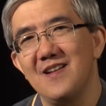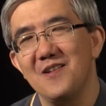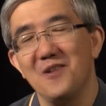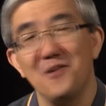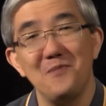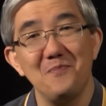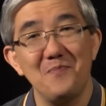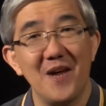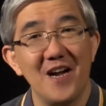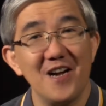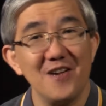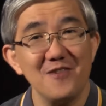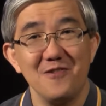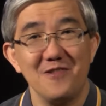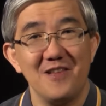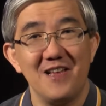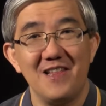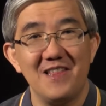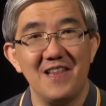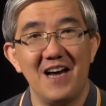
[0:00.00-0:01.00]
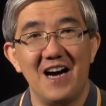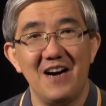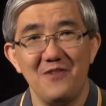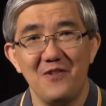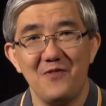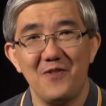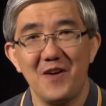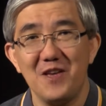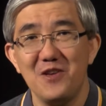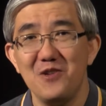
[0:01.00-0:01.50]
compared to the love
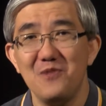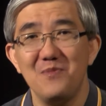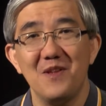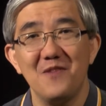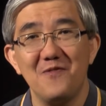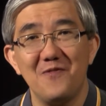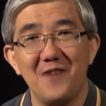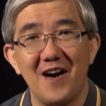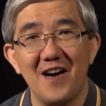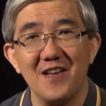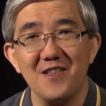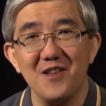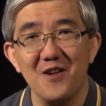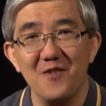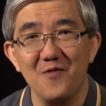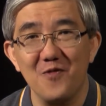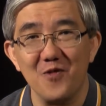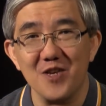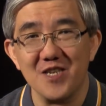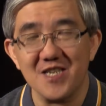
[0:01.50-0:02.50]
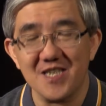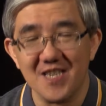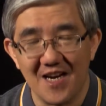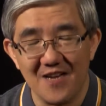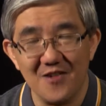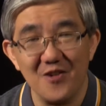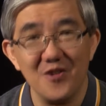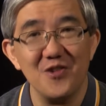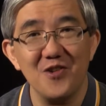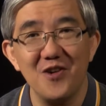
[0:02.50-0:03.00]
of a human father for his
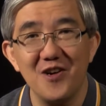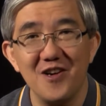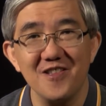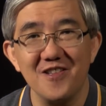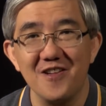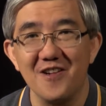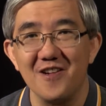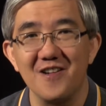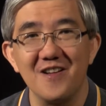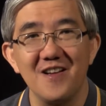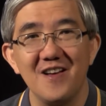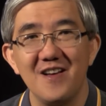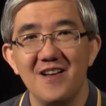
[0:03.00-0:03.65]
son or daughter.